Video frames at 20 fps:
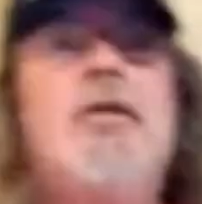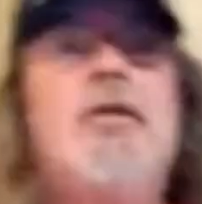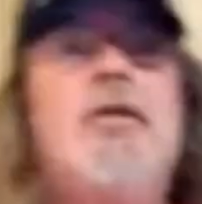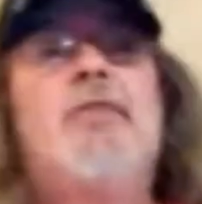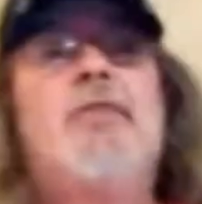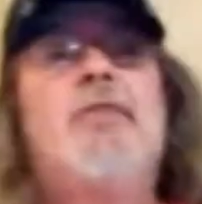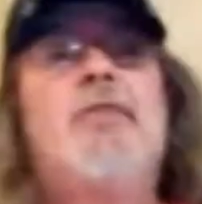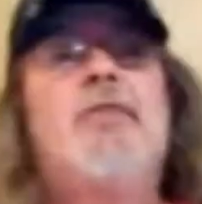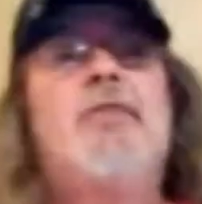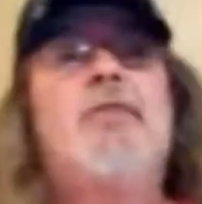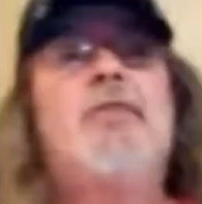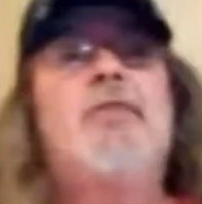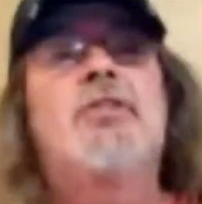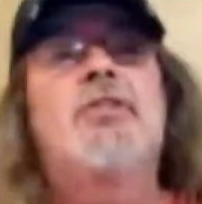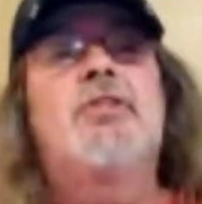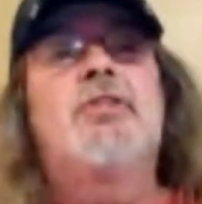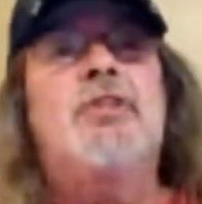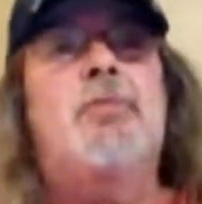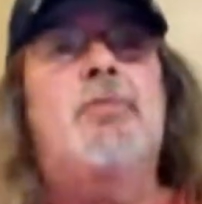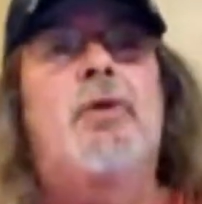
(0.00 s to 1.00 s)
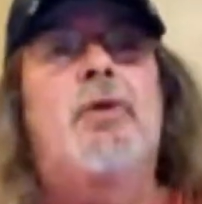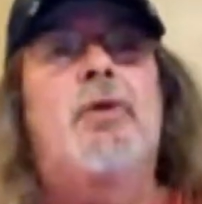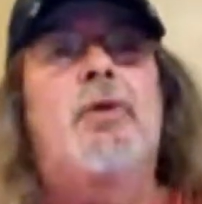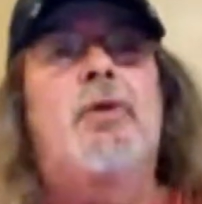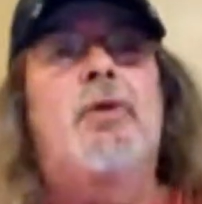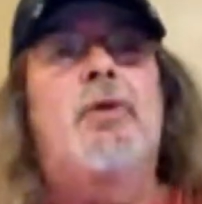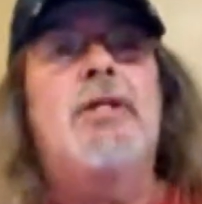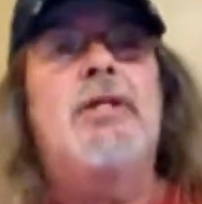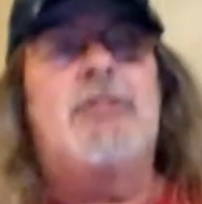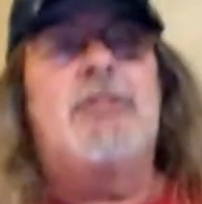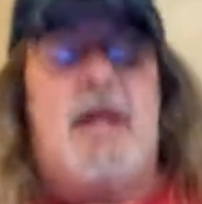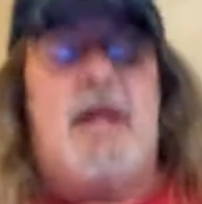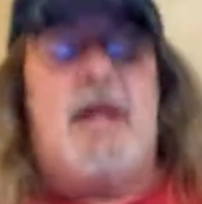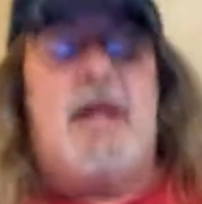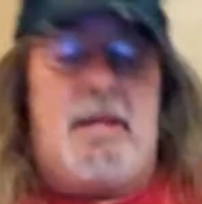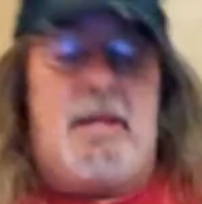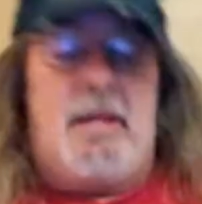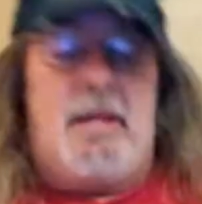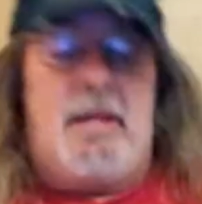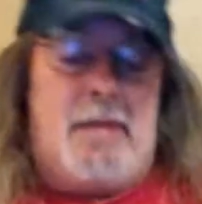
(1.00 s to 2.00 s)
Feels like springtime out
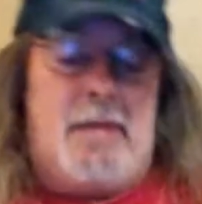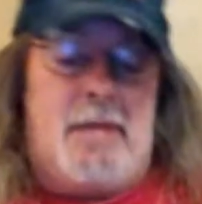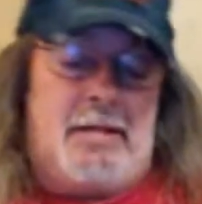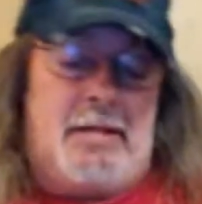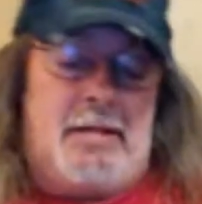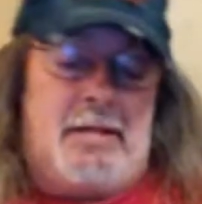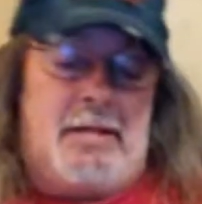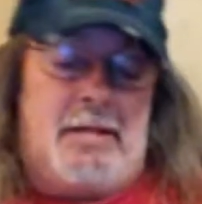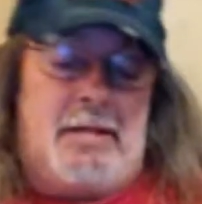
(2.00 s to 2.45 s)
there today.